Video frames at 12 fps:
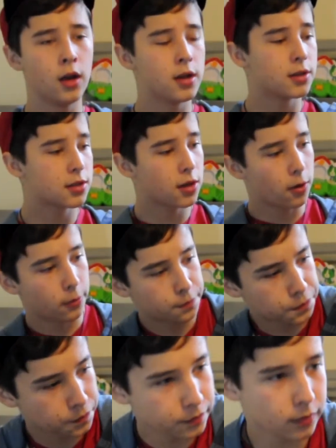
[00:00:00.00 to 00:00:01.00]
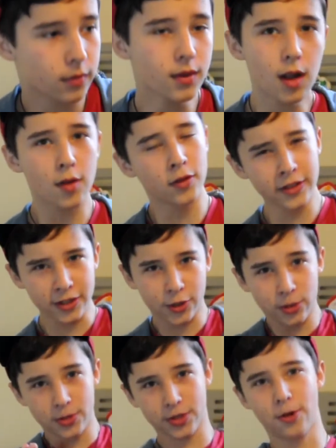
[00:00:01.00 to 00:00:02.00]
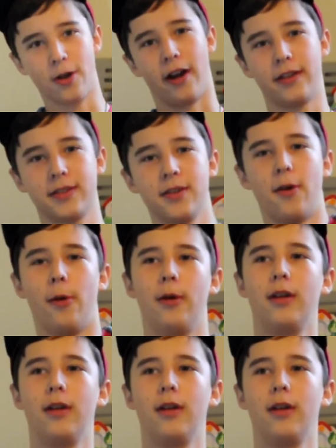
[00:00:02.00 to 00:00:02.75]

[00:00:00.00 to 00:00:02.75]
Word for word: So, it was a true story. So,